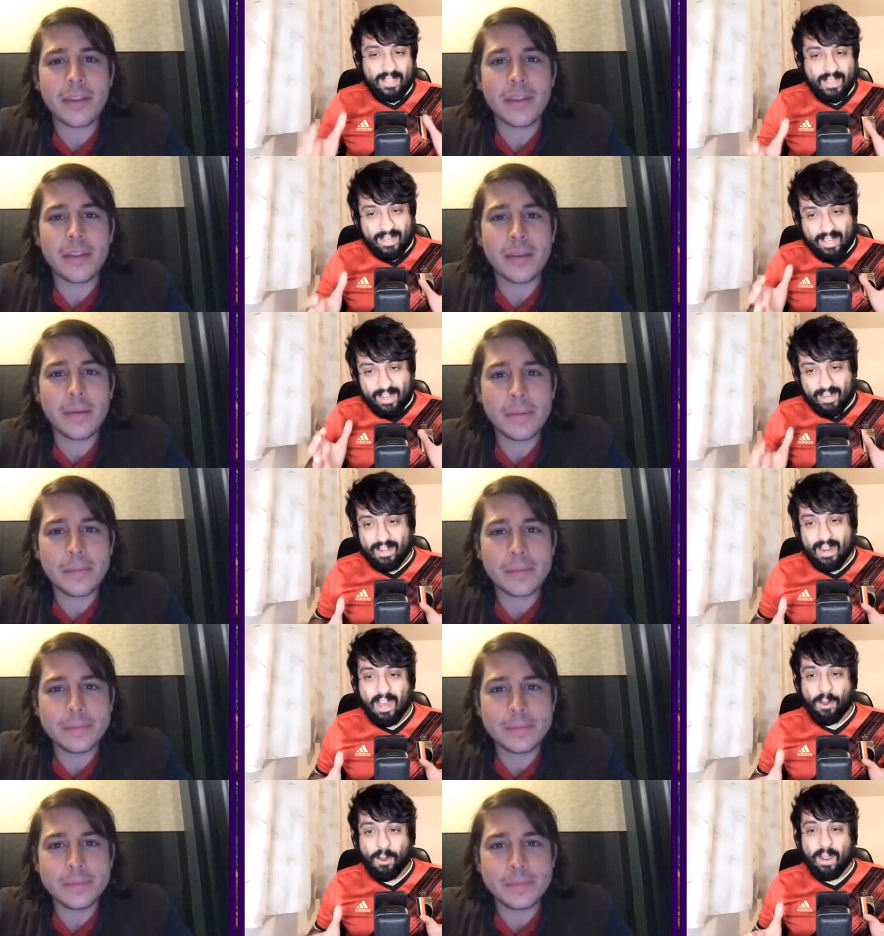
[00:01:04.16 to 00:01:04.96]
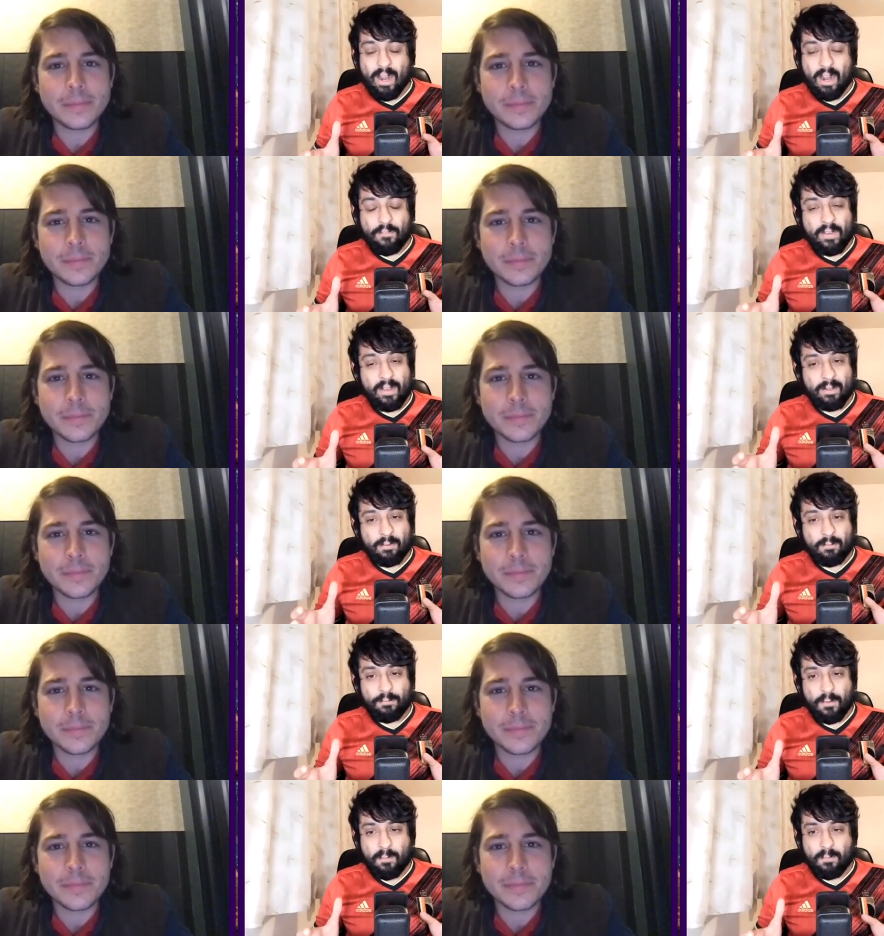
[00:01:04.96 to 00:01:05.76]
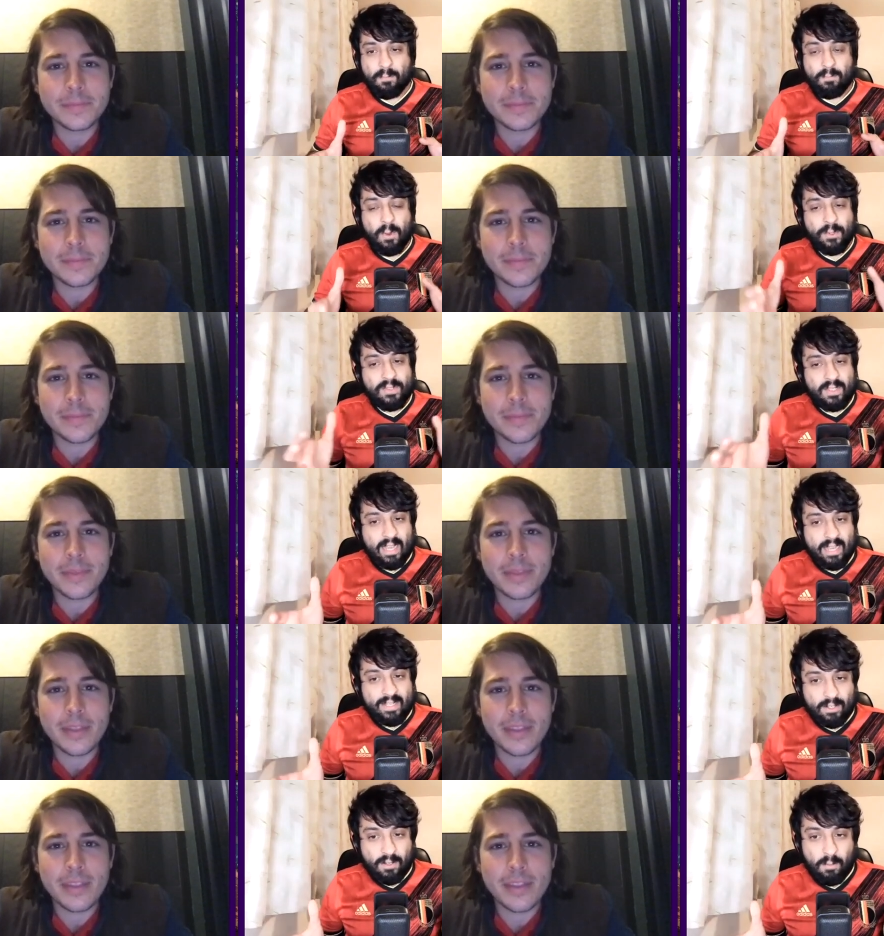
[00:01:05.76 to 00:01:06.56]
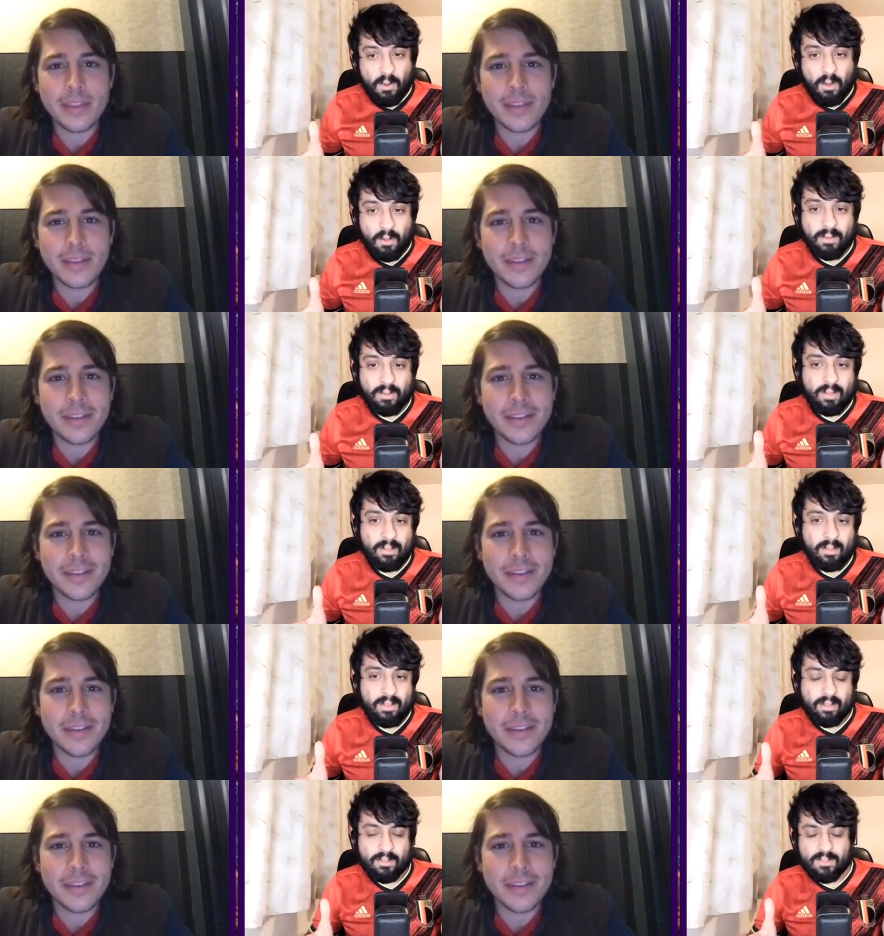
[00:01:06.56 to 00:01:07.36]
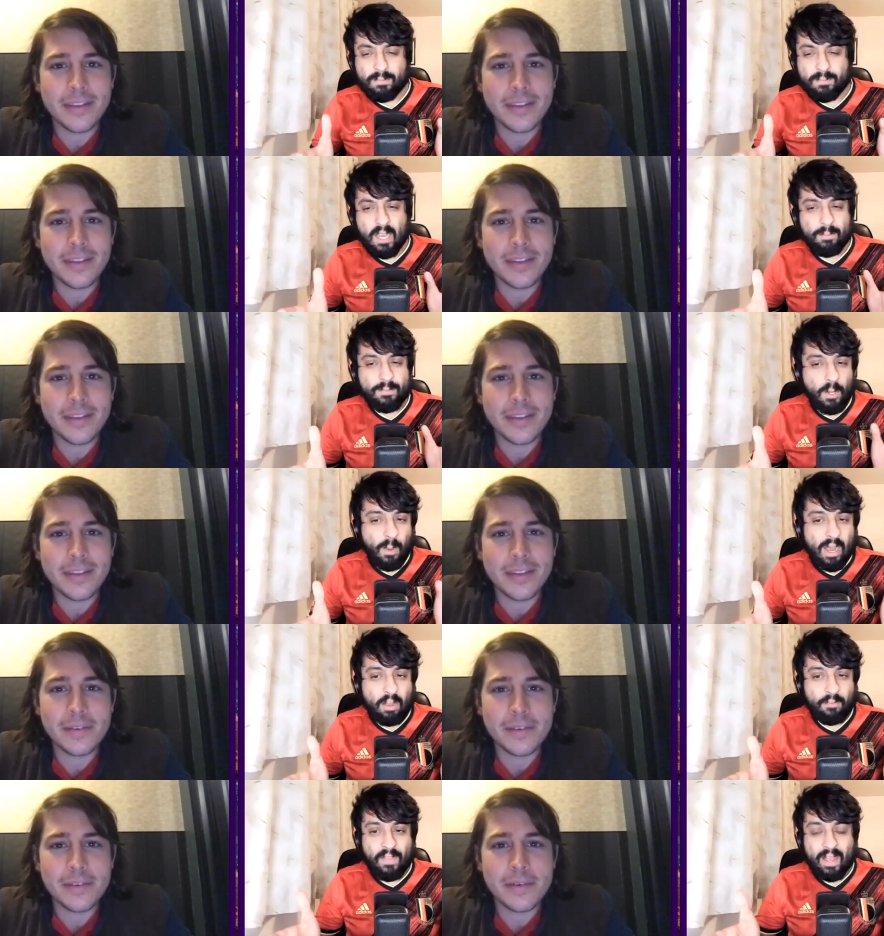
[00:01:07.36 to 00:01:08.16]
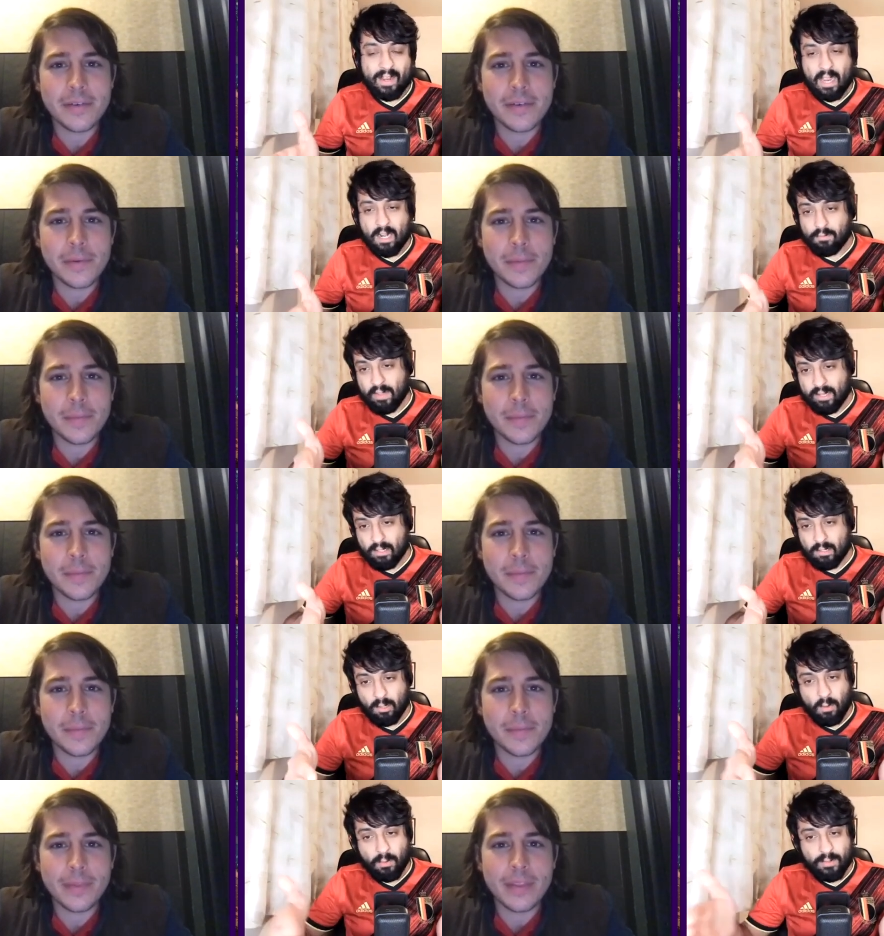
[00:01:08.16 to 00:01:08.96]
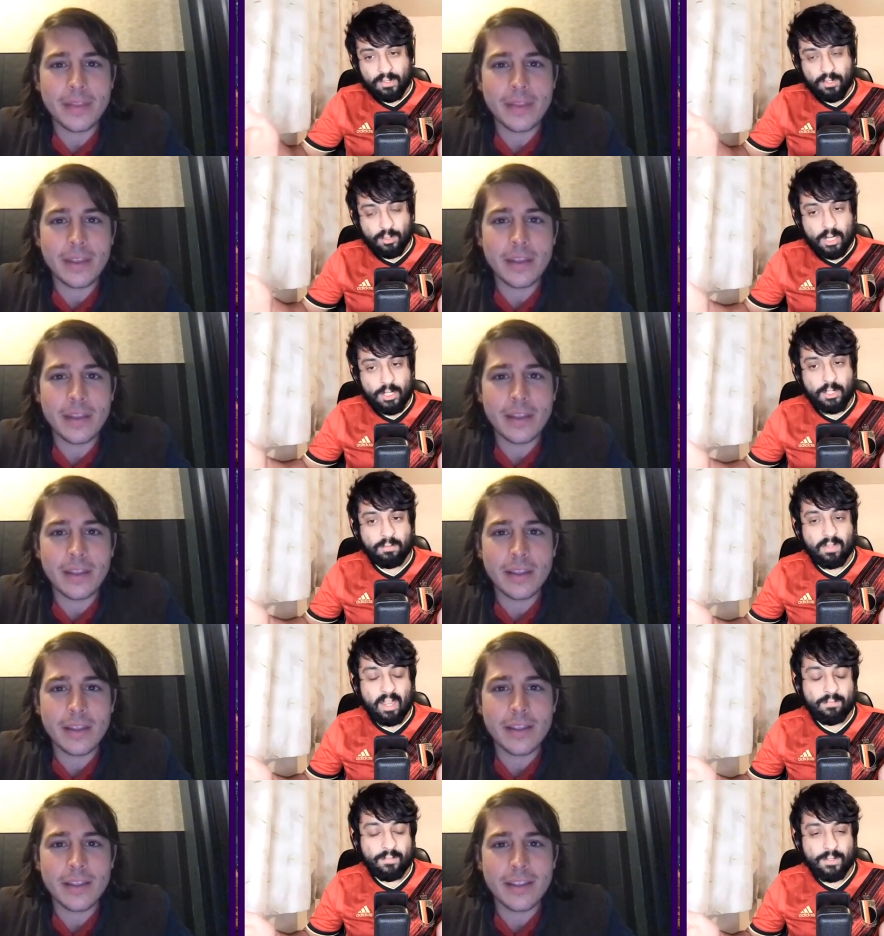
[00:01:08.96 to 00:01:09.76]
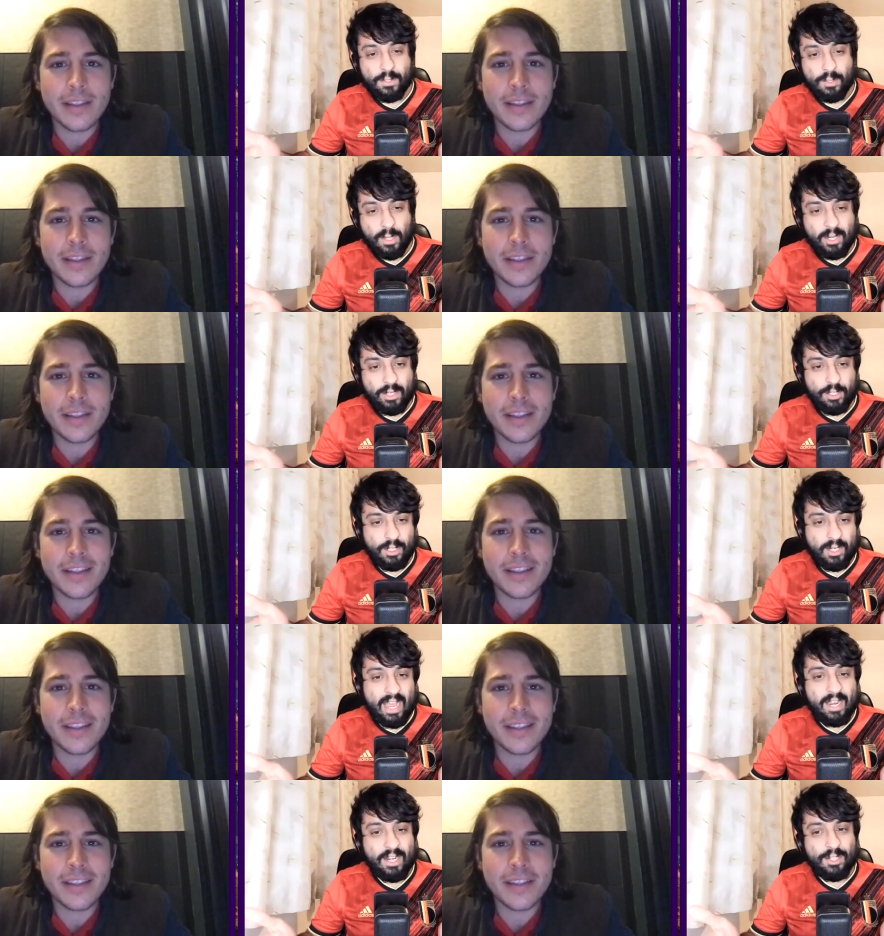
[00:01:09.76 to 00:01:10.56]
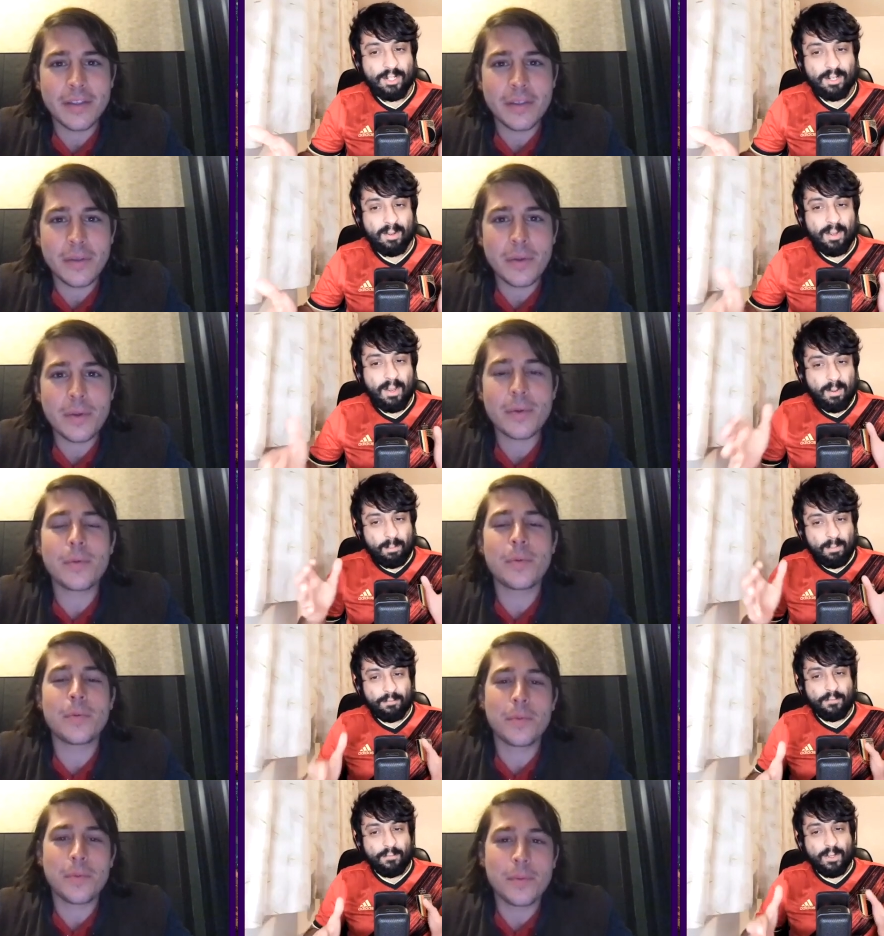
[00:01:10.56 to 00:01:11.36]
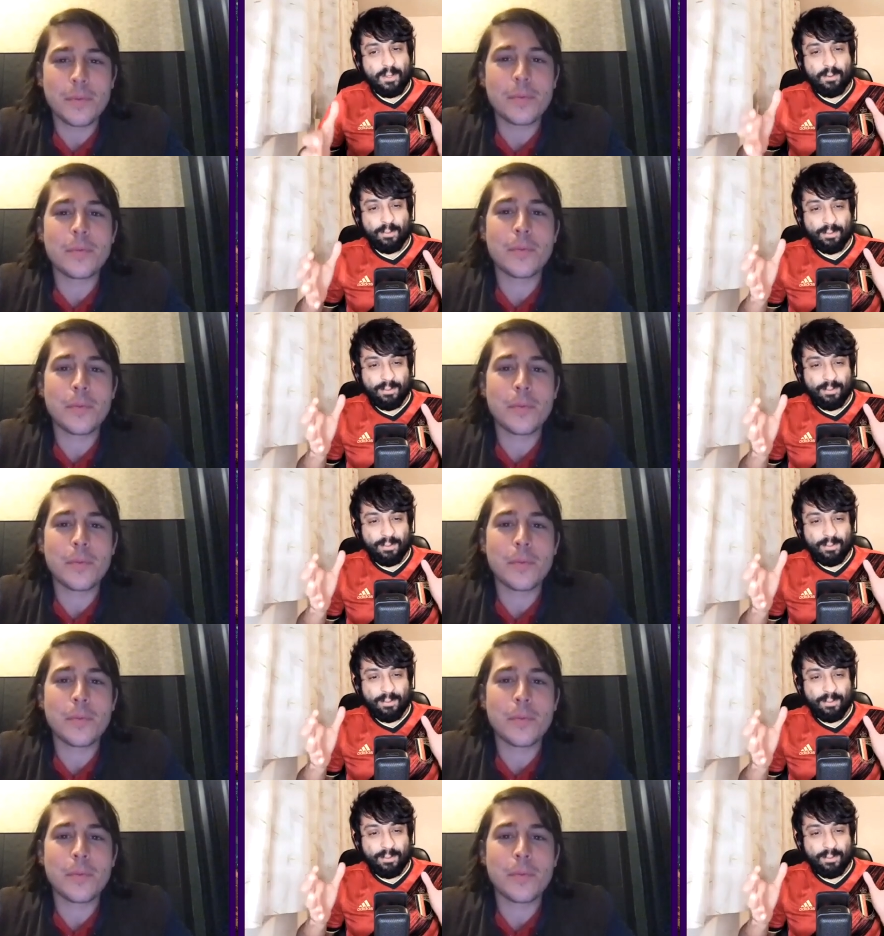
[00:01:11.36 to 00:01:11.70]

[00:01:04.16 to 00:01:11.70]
Speaker 1: here now, and I think from most of the guests that come on, they sometimes don't have that kind of like long stretch of Life is Strange connection. But for you,